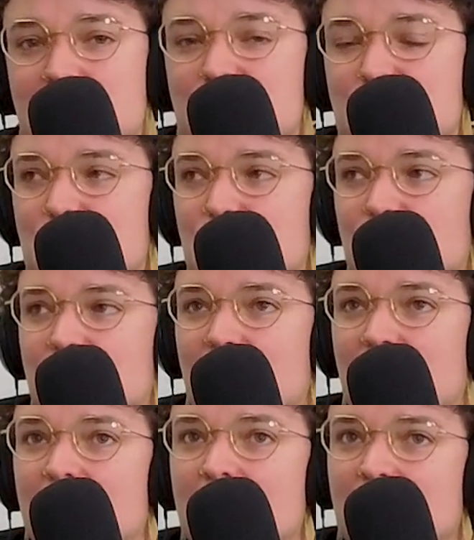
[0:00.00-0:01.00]
sure
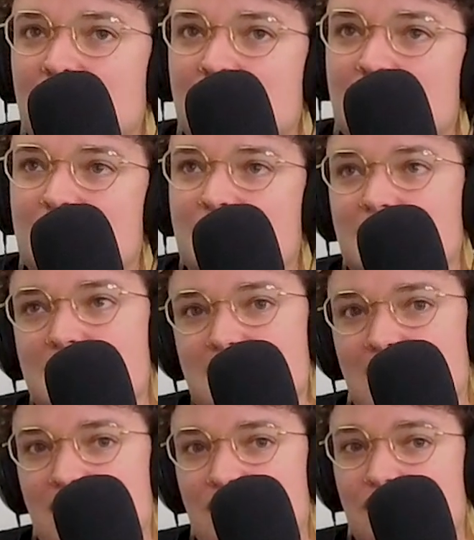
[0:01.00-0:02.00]
that the
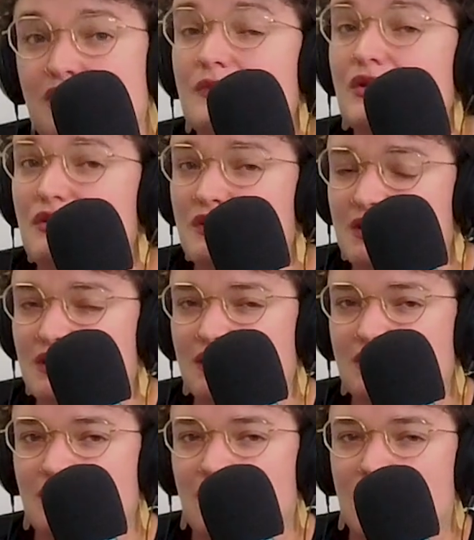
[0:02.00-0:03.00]
entire
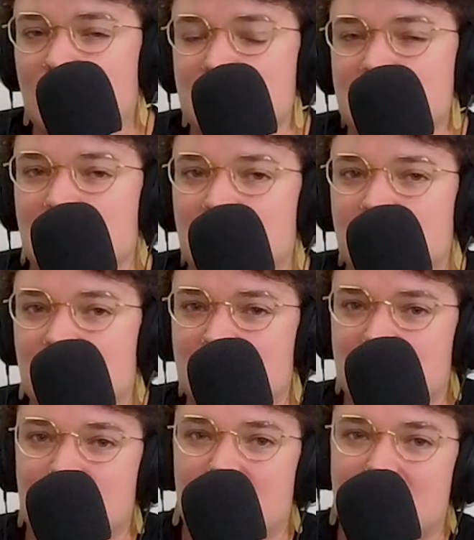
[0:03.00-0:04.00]
community is not
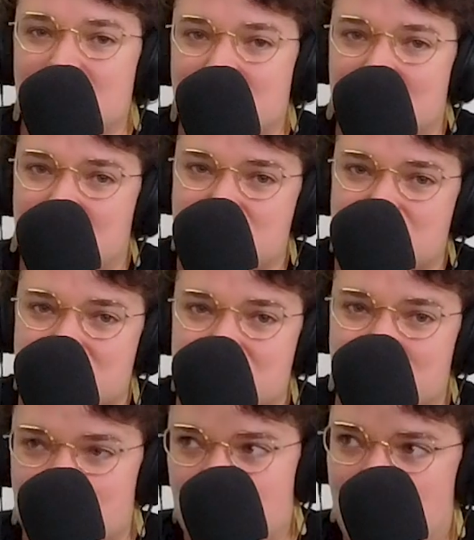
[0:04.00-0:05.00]
affected by the actions
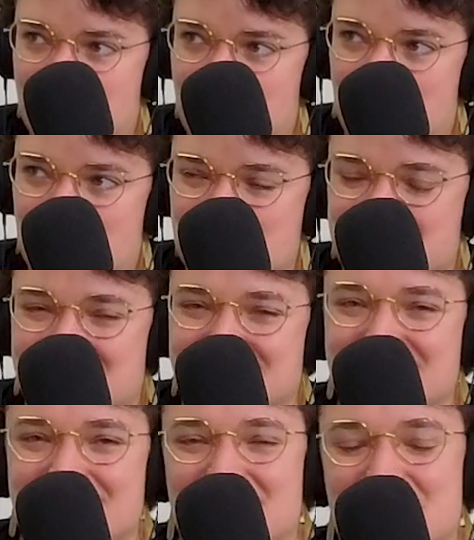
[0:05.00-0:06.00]
of a private person.
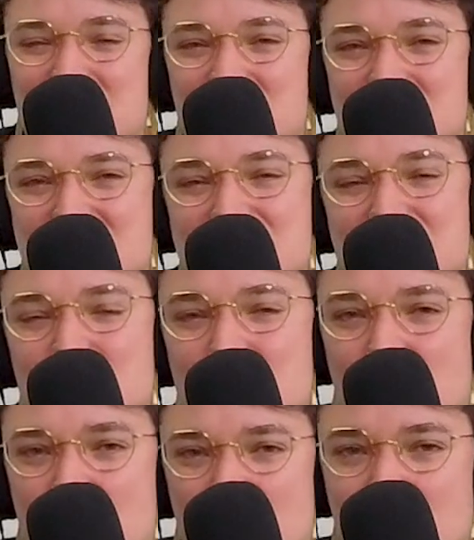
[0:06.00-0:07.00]
And so
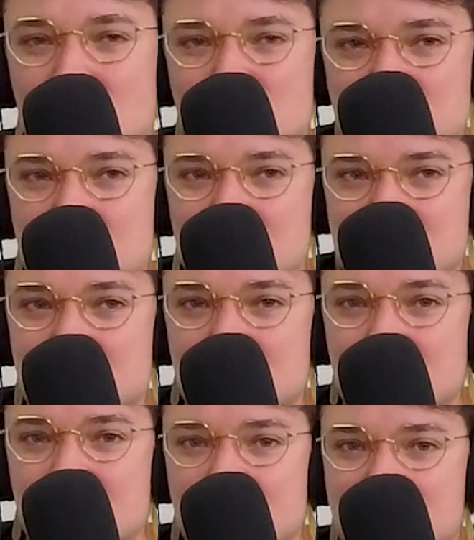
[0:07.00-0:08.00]
our
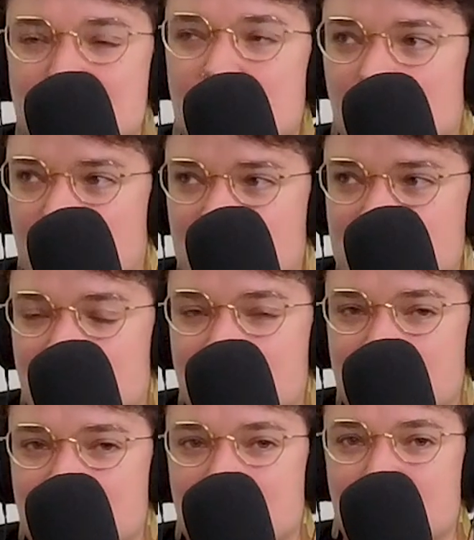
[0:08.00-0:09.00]
responsibility is public
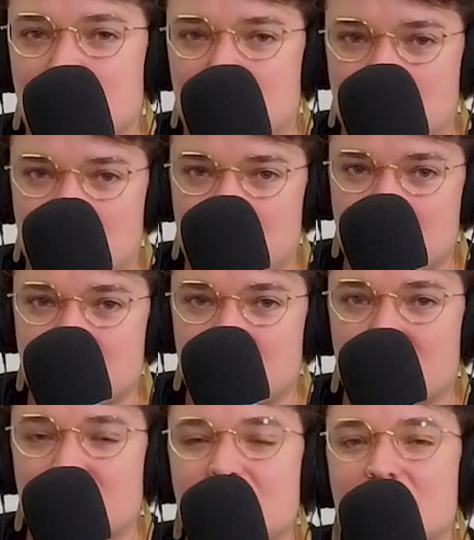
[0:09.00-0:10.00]
safety, public
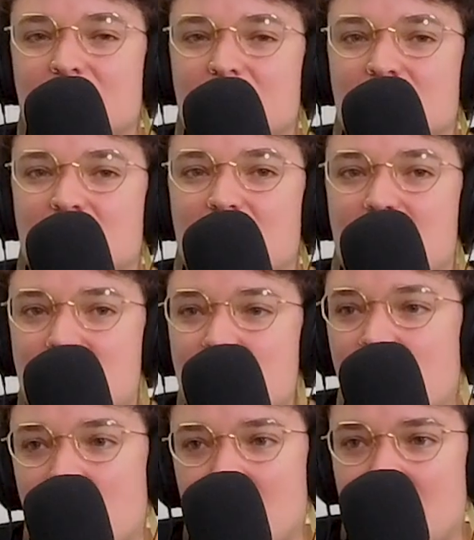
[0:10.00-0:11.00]
welfare, and
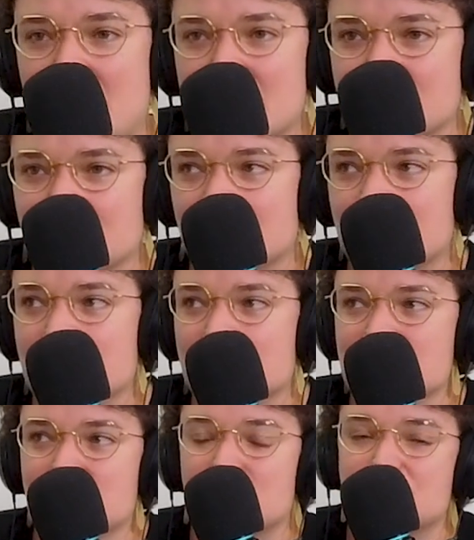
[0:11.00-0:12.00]
not having a
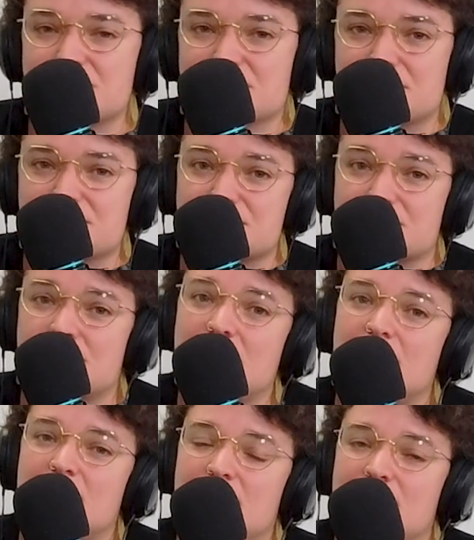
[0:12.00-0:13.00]
men's homeless shelter
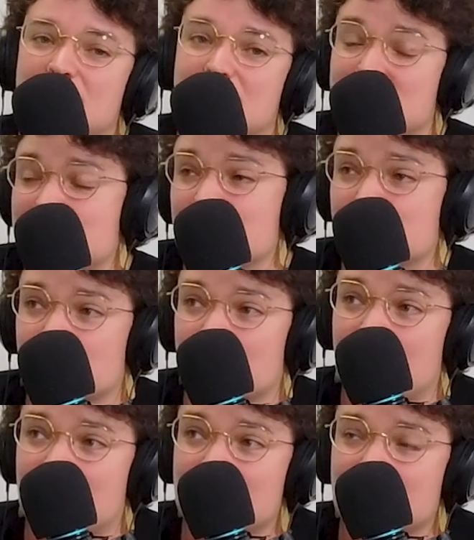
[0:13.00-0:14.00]
is a
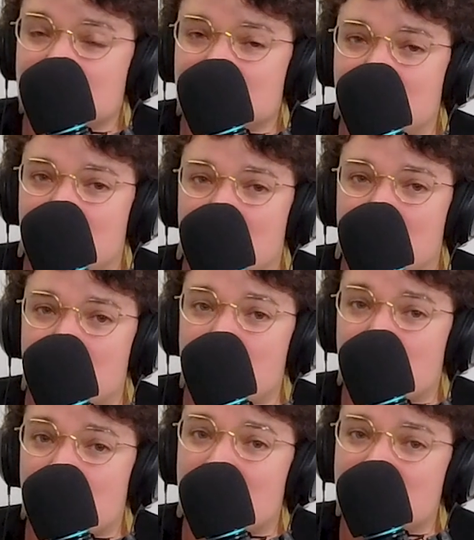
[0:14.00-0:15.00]
direct
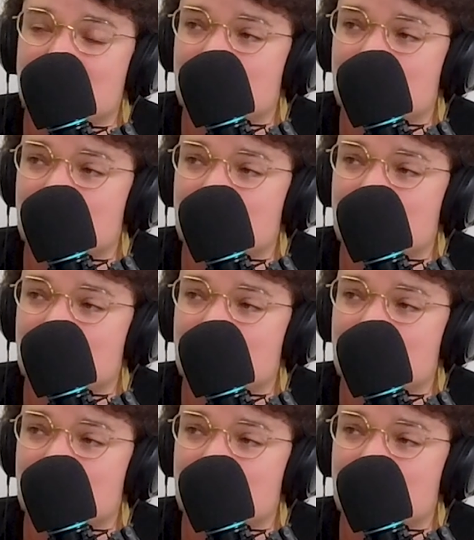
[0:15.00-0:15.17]
threat to